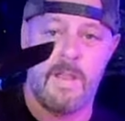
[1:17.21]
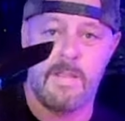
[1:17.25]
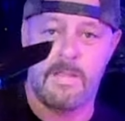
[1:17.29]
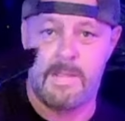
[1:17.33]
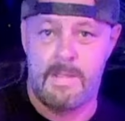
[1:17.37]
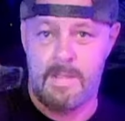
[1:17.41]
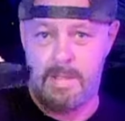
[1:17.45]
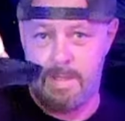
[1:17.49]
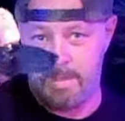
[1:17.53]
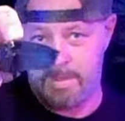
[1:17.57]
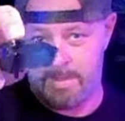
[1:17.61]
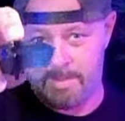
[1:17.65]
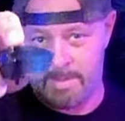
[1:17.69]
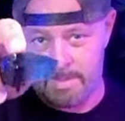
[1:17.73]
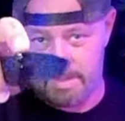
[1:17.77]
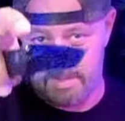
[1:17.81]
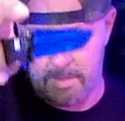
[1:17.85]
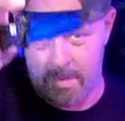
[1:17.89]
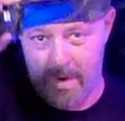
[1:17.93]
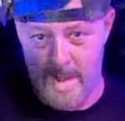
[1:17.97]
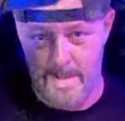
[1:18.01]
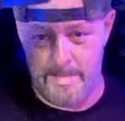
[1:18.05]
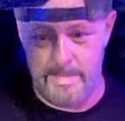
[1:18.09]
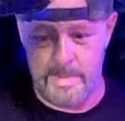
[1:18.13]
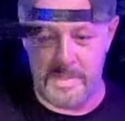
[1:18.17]
content,
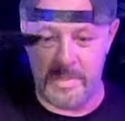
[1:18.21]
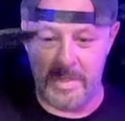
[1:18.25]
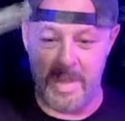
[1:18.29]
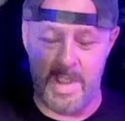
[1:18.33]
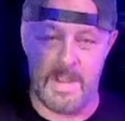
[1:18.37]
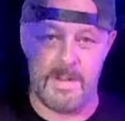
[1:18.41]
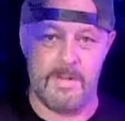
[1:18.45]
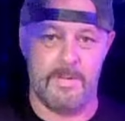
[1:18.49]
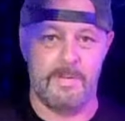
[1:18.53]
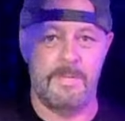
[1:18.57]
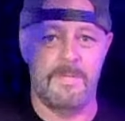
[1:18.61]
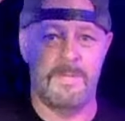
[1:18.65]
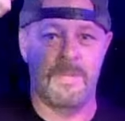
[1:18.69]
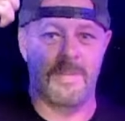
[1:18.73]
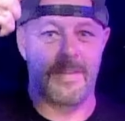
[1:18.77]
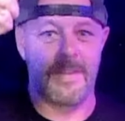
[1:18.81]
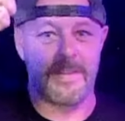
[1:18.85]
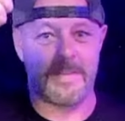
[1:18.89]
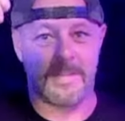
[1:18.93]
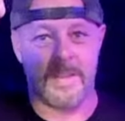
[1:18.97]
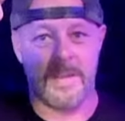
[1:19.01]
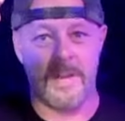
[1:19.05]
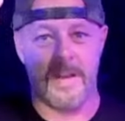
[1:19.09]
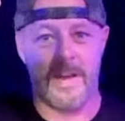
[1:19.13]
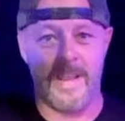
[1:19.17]
subscribe to the channel.
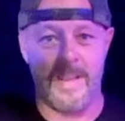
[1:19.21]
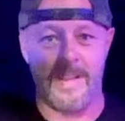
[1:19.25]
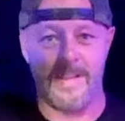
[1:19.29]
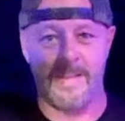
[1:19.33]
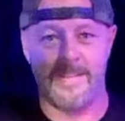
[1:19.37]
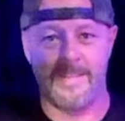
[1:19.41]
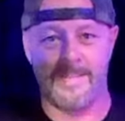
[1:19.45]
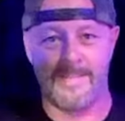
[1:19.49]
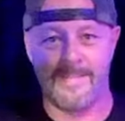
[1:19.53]
Let's cut.